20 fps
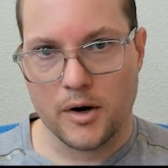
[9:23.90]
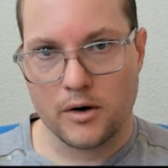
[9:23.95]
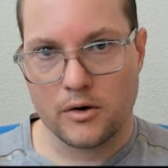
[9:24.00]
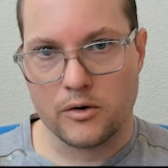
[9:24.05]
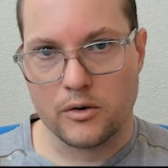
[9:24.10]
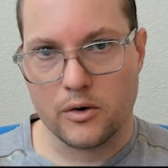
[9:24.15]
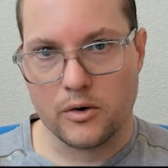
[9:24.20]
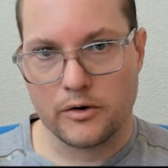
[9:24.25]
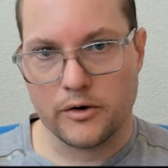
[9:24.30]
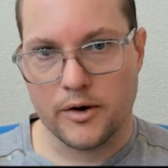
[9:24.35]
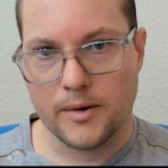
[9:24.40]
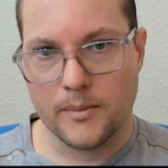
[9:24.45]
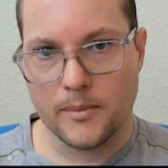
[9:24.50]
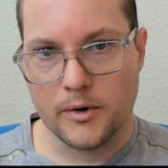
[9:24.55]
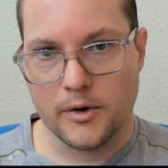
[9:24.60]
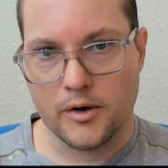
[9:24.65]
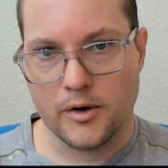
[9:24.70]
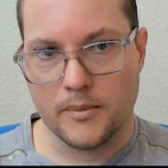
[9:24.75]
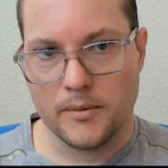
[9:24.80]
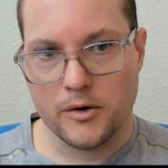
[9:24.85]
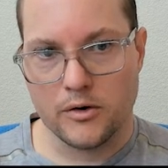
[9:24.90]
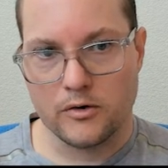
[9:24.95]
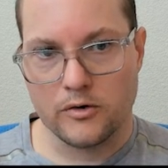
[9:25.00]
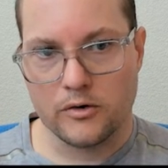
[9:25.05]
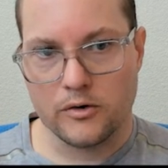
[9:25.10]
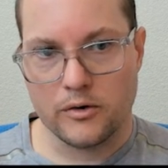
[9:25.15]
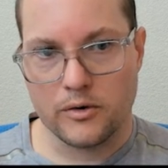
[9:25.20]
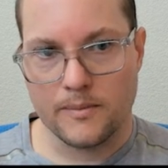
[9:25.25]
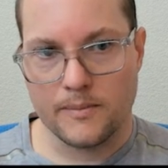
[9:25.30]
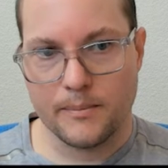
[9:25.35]
our template
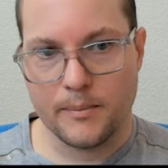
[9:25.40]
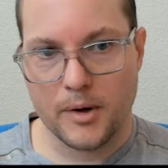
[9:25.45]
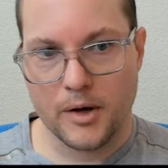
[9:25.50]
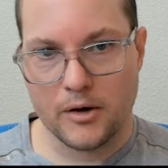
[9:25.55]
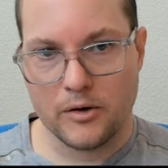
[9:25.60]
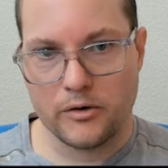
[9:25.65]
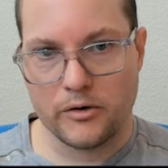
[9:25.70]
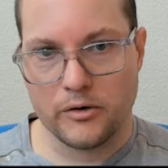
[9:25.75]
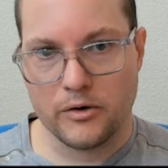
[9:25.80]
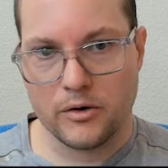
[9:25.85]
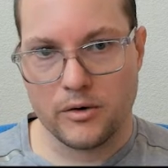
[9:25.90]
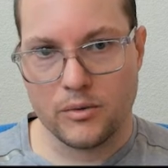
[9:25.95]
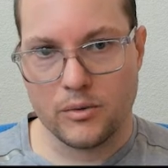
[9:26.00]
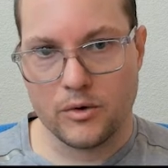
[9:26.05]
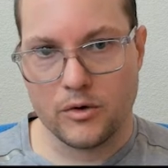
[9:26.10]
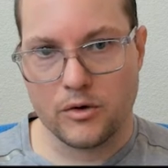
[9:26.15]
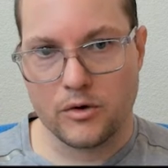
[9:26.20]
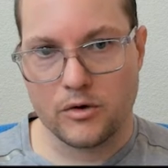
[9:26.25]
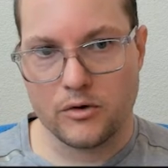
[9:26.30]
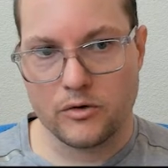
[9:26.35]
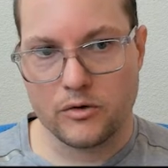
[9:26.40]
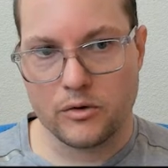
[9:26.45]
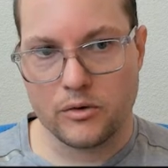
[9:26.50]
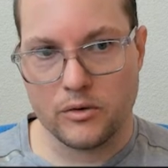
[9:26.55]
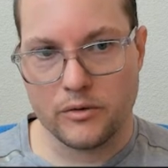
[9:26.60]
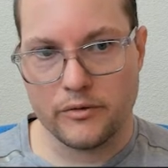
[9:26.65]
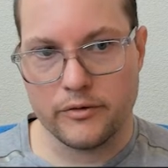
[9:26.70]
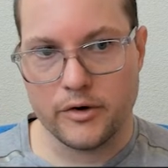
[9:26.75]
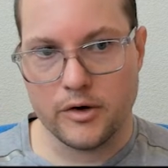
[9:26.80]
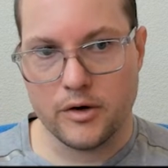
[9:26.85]
image, paste it with
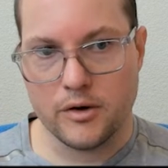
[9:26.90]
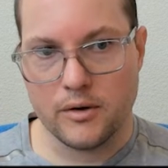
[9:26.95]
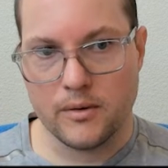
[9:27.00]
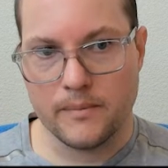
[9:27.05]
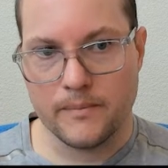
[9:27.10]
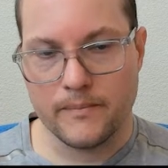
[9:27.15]
Control-V,